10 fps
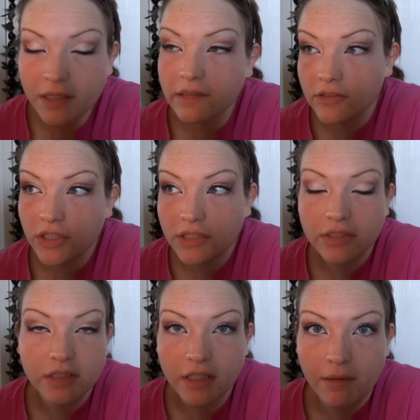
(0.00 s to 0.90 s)

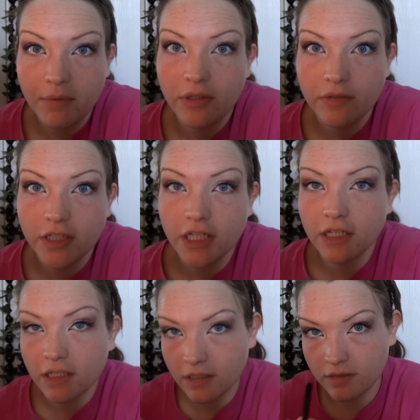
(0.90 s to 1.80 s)
suggestion that I've been using
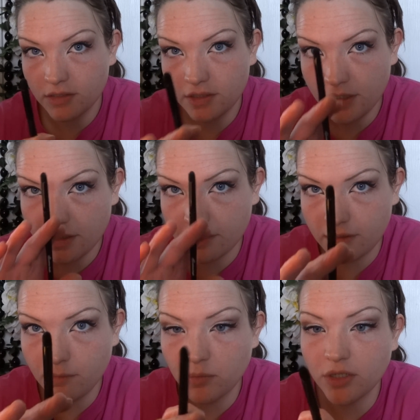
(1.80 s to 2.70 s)
is just take a
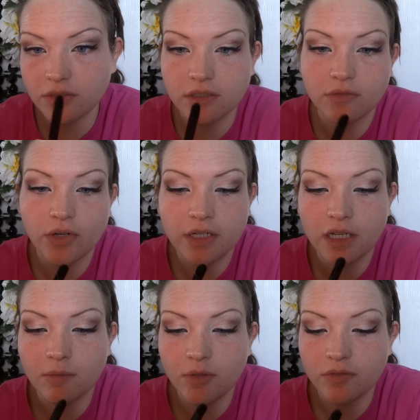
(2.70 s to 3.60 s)
stiff brush, and right
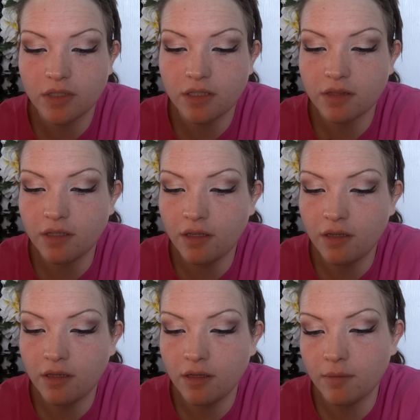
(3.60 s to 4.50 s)
now I'm using the
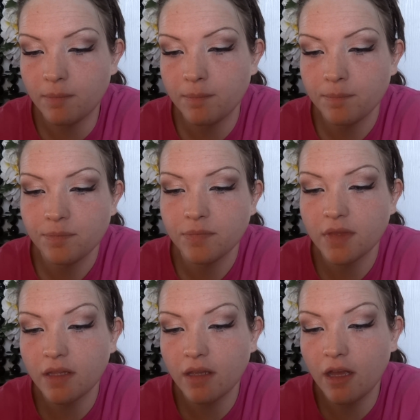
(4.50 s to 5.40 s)

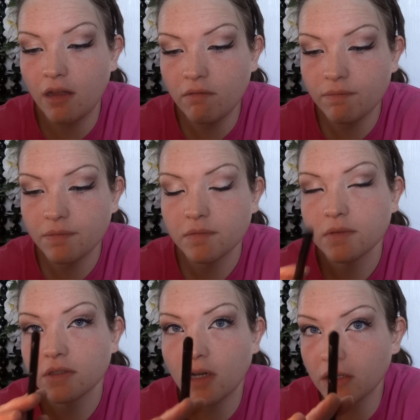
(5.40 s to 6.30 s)
e.l.f.
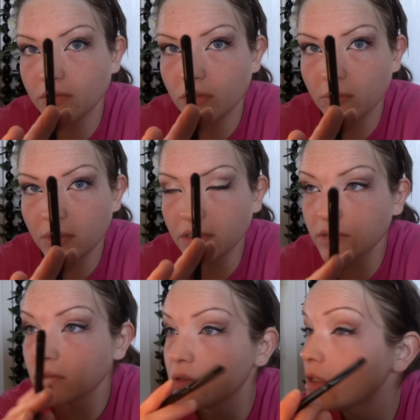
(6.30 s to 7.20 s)
contour
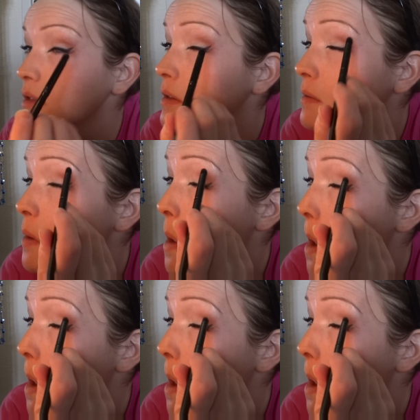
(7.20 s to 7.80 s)
brush like this.